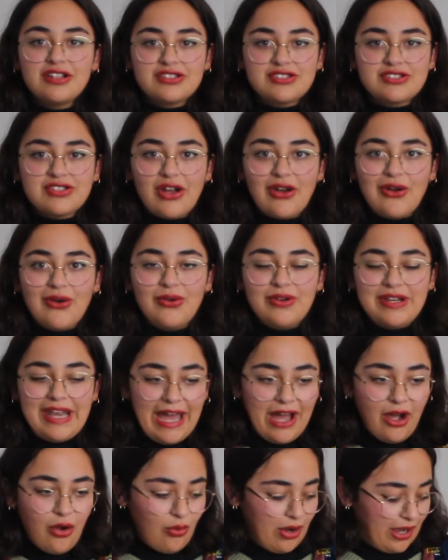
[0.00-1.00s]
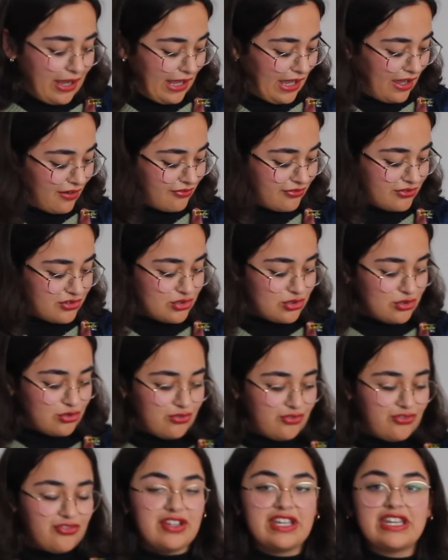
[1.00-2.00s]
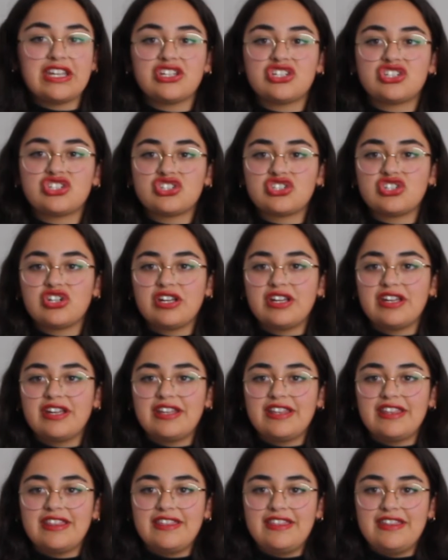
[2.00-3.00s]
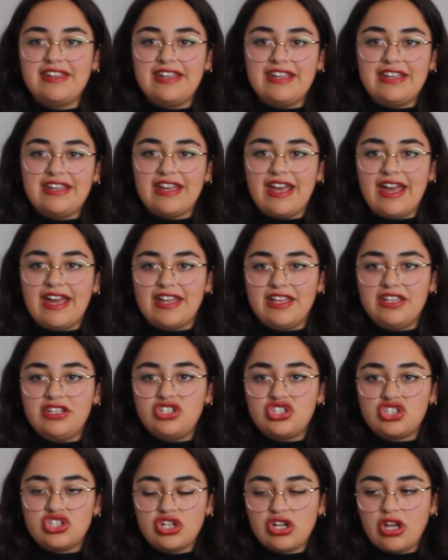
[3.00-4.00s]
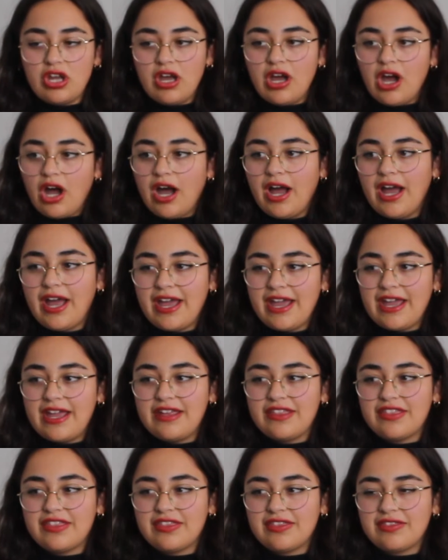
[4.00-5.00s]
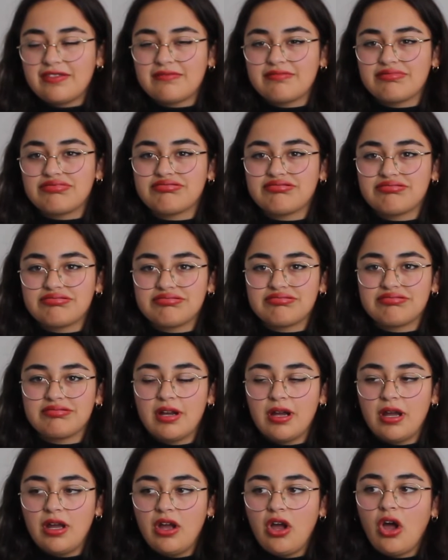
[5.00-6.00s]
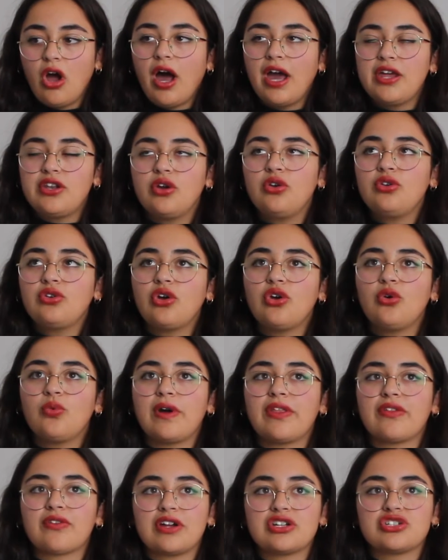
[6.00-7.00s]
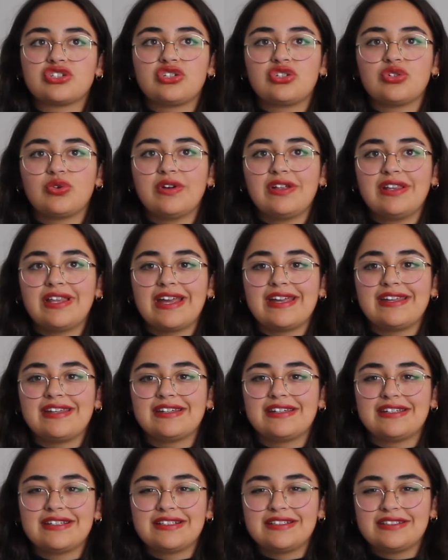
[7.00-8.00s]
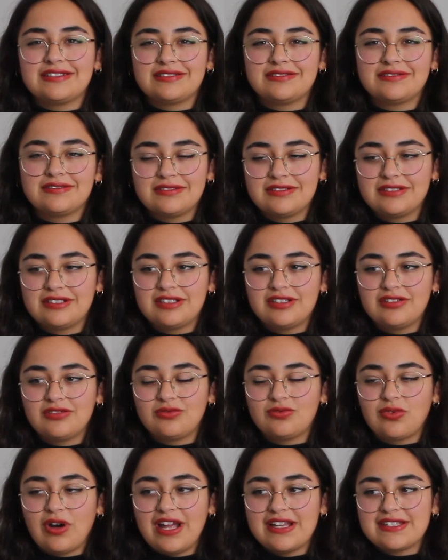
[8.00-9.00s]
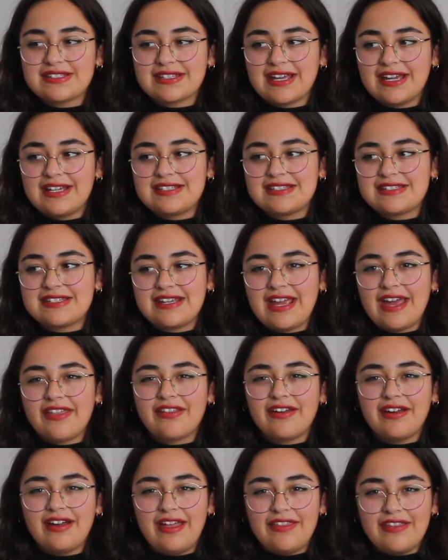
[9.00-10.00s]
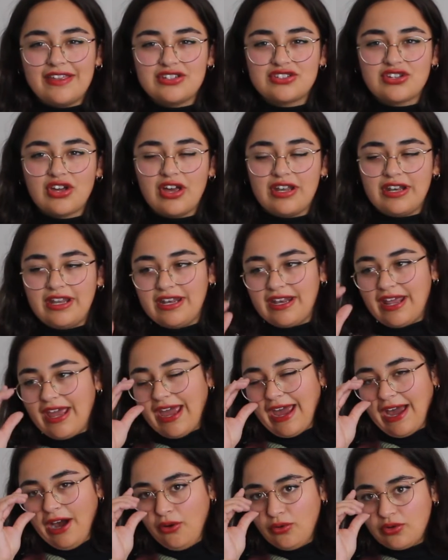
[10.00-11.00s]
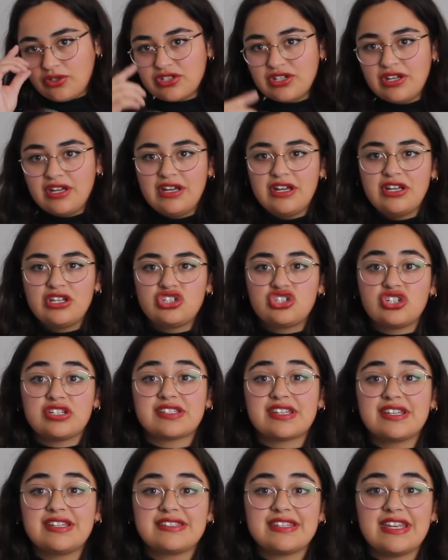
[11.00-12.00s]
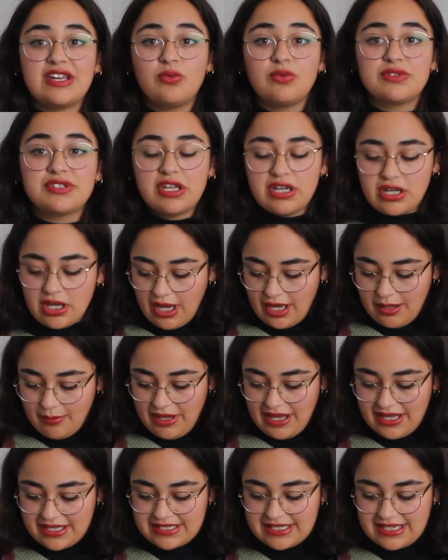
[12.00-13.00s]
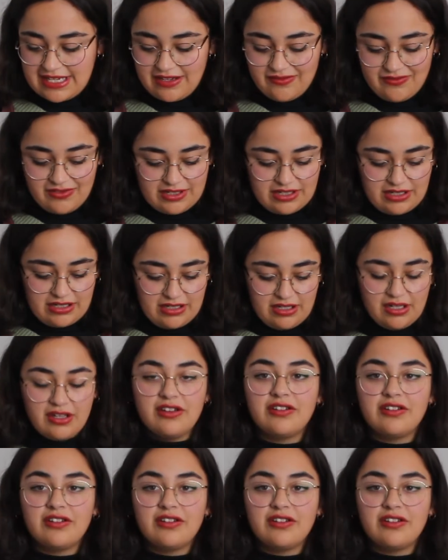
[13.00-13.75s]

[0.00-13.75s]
So now I have to finish the edge. I don't know whether I should do it like right sides together and then turn it out, just because it was a nightmare to even